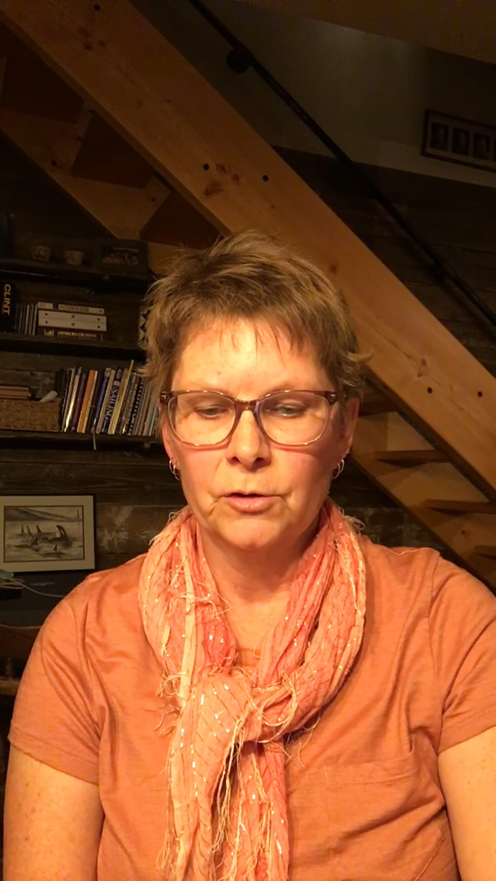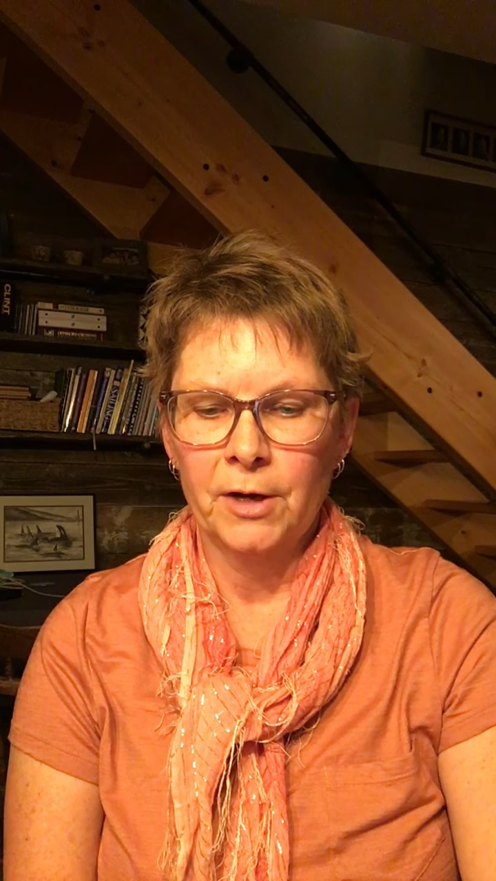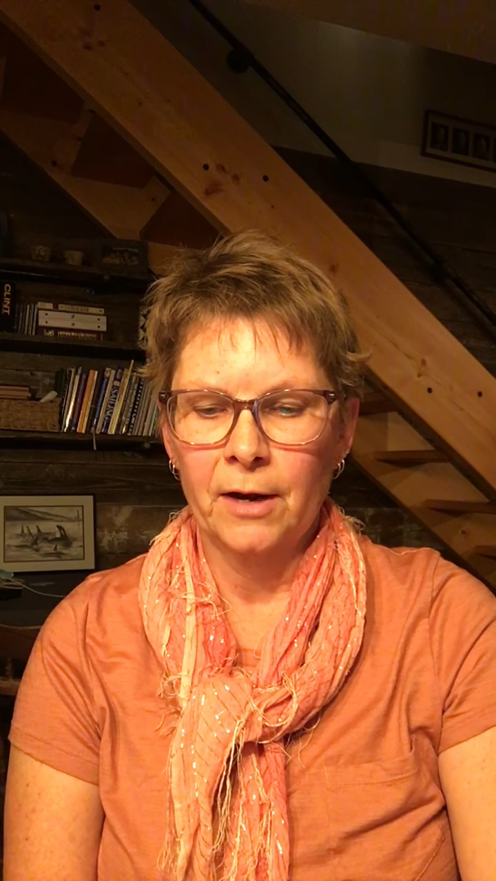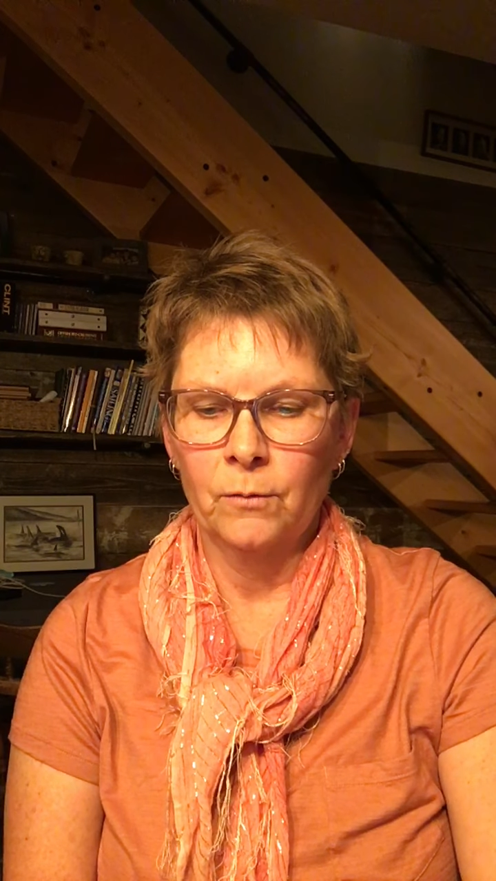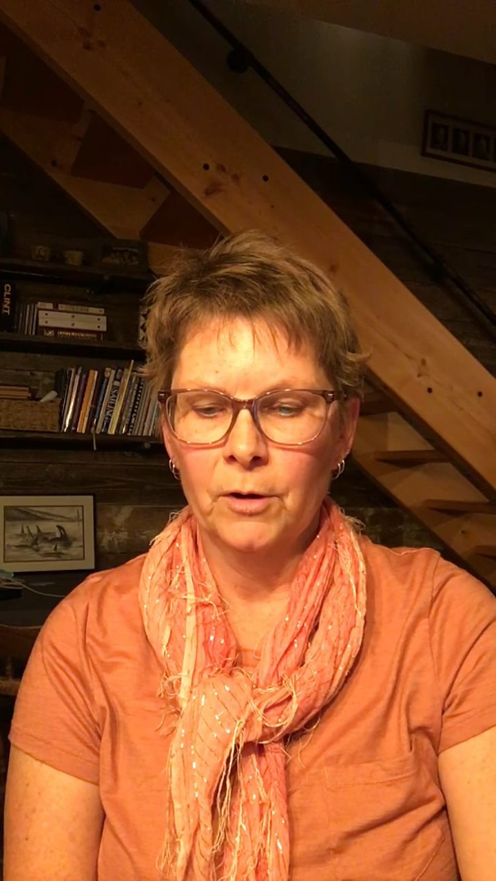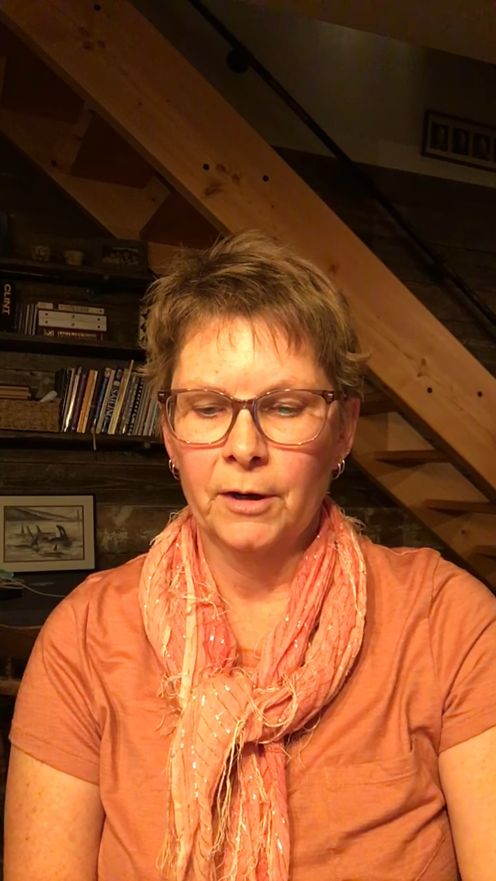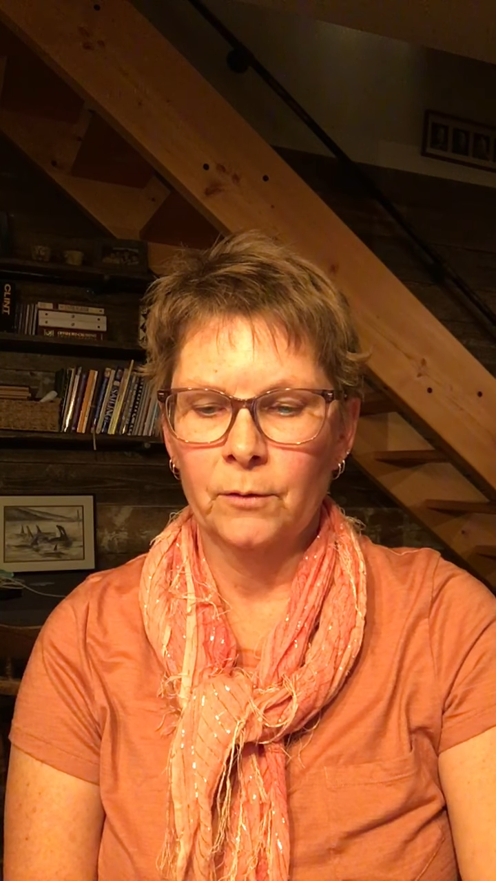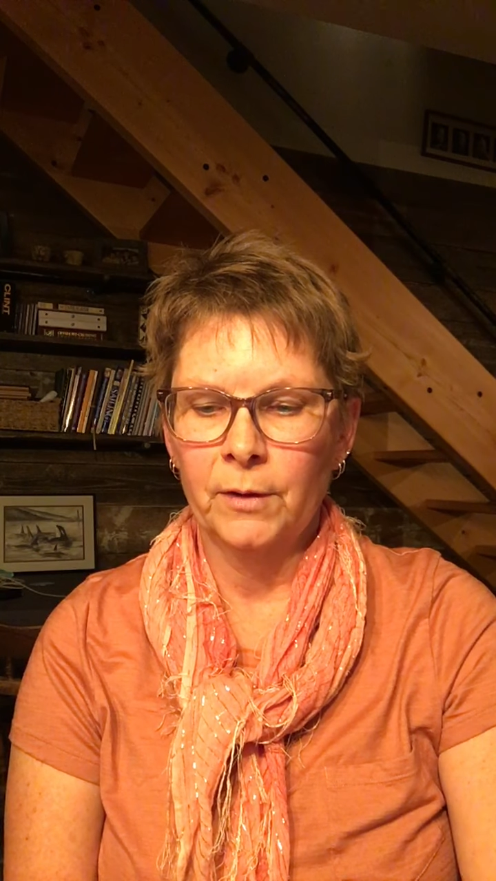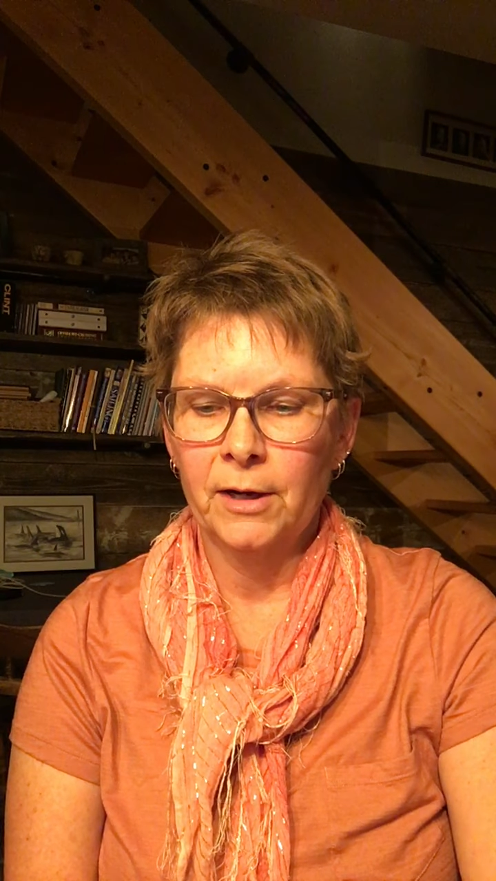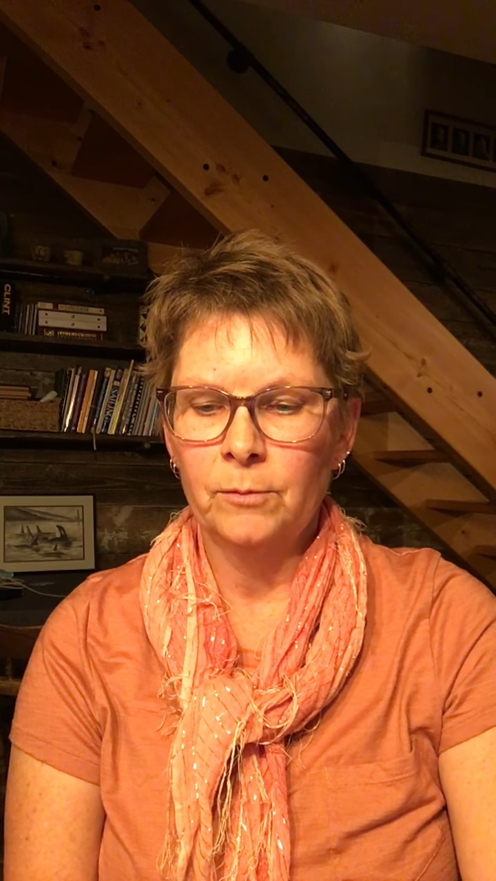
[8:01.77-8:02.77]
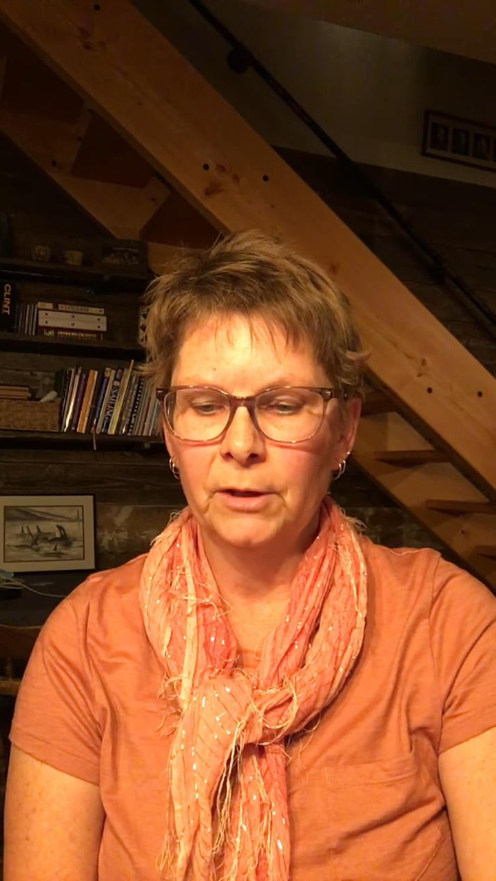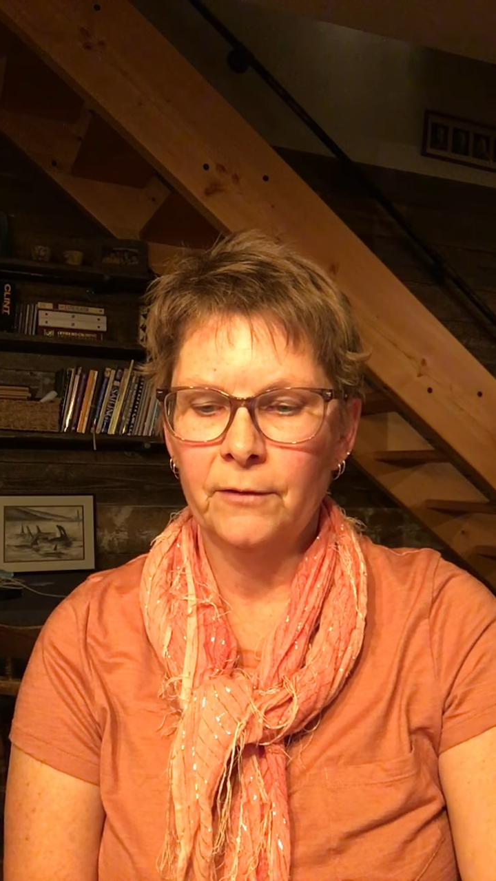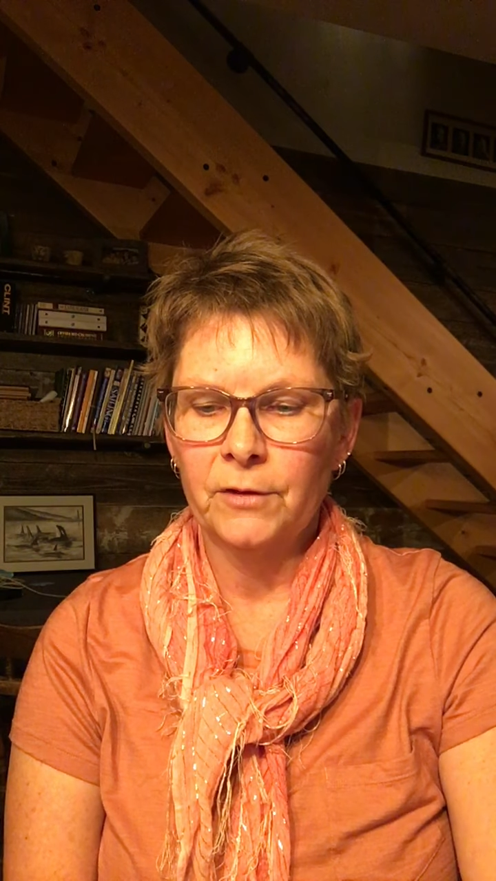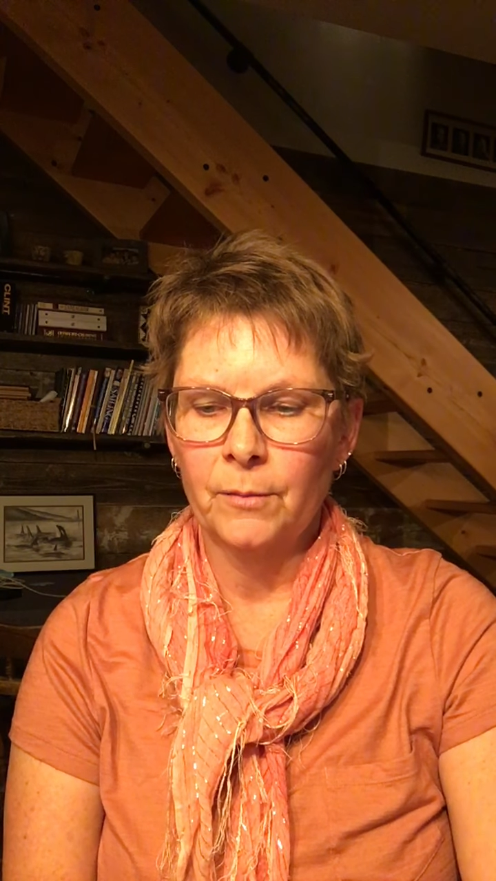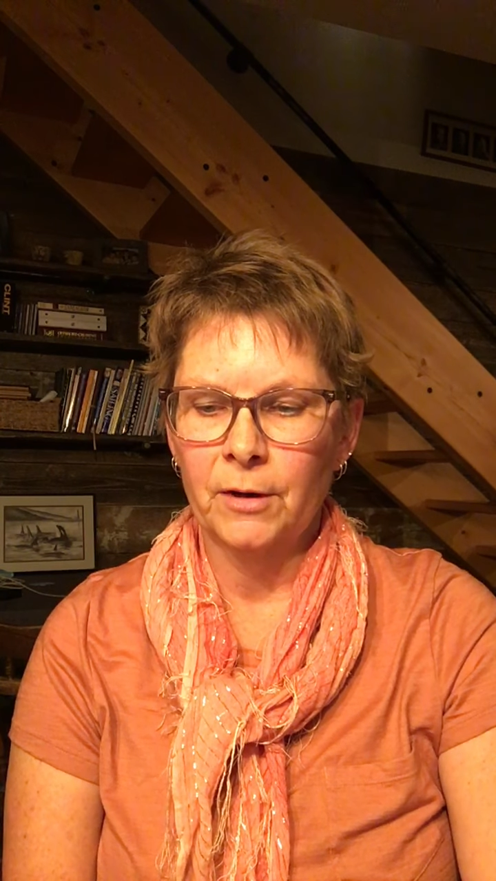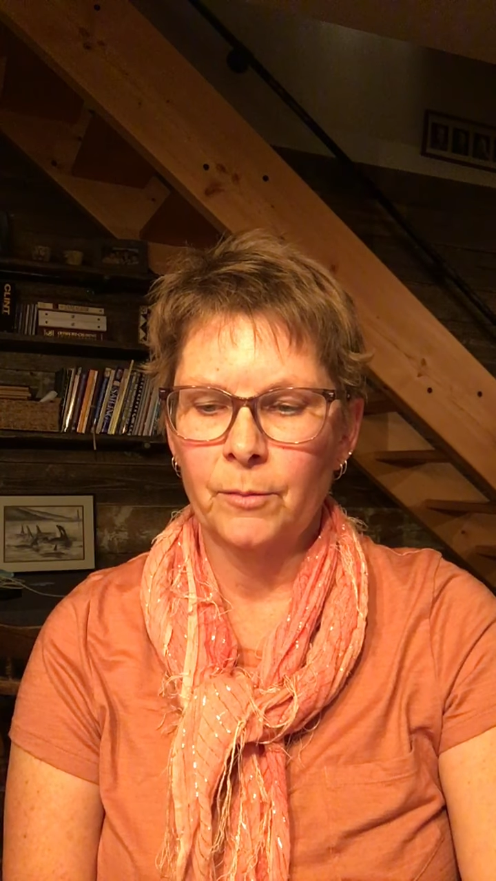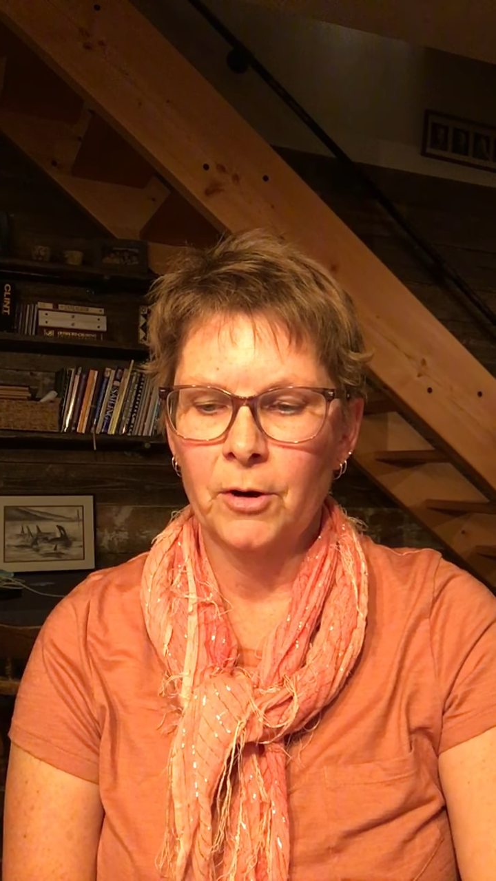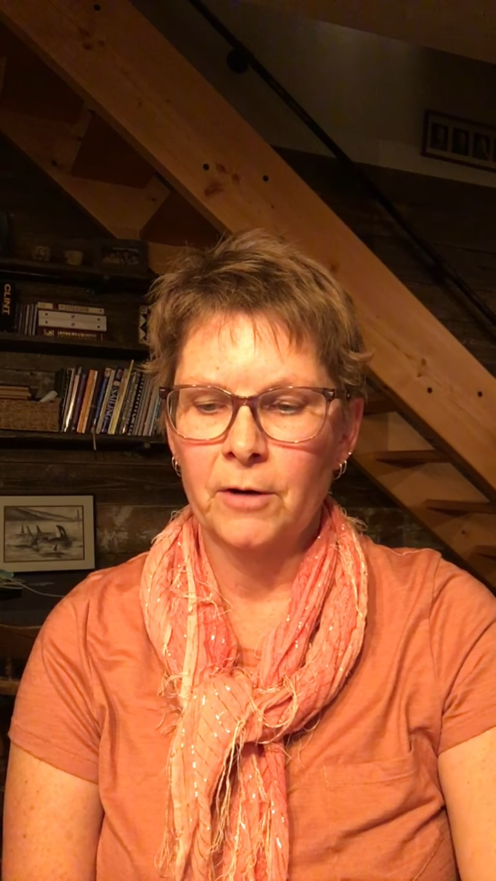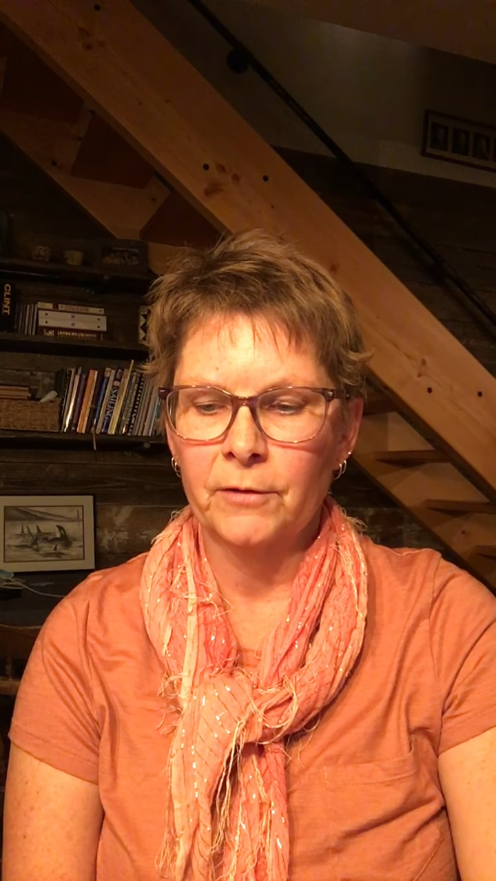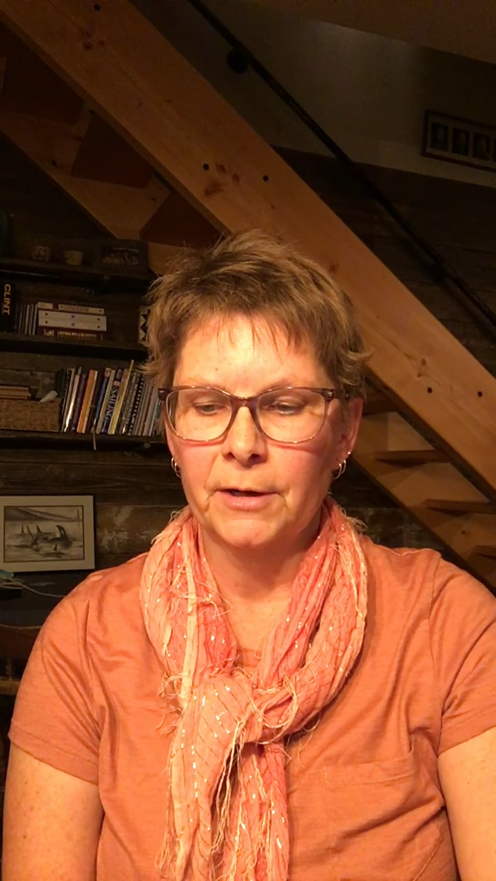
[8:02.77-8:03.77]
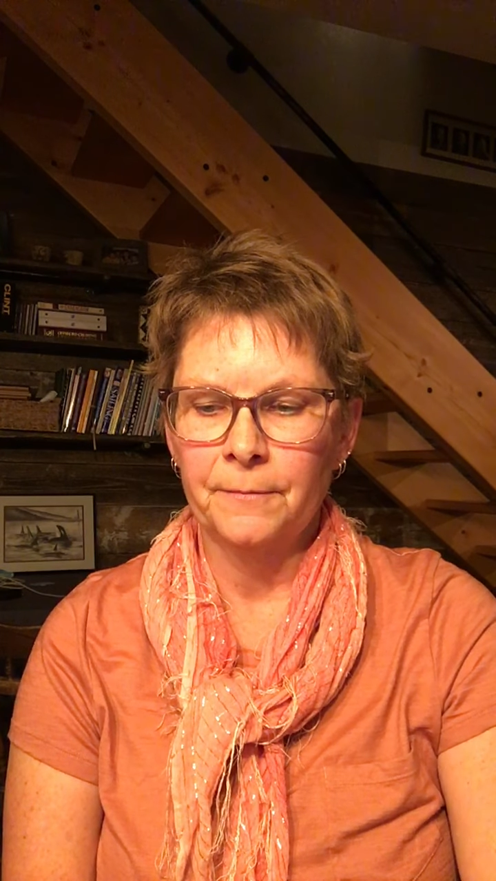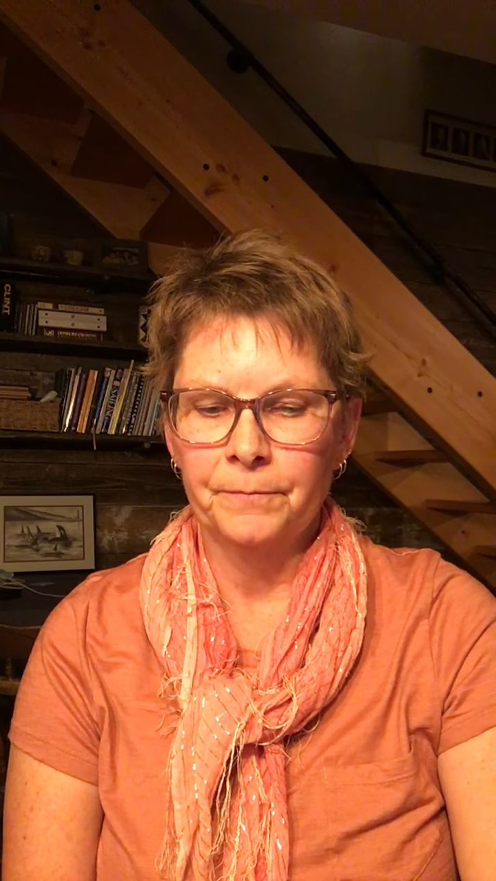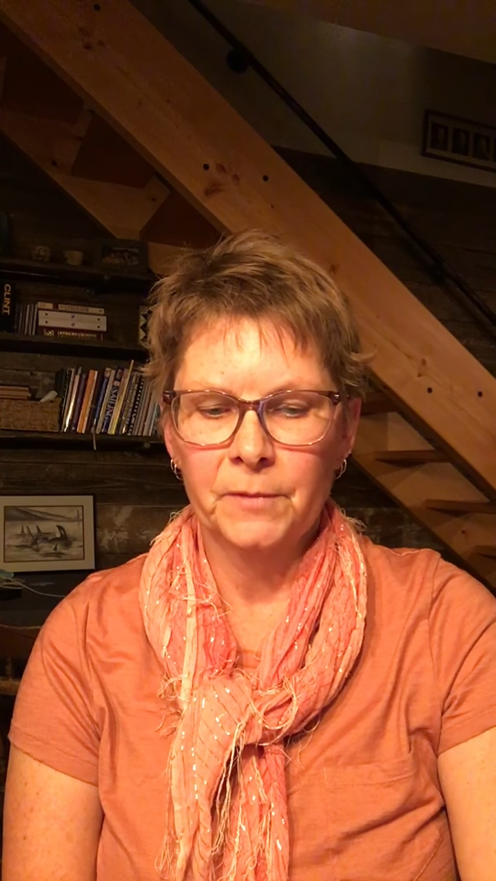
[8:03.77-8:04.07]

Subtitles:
can't work and would help lift them out of poverty.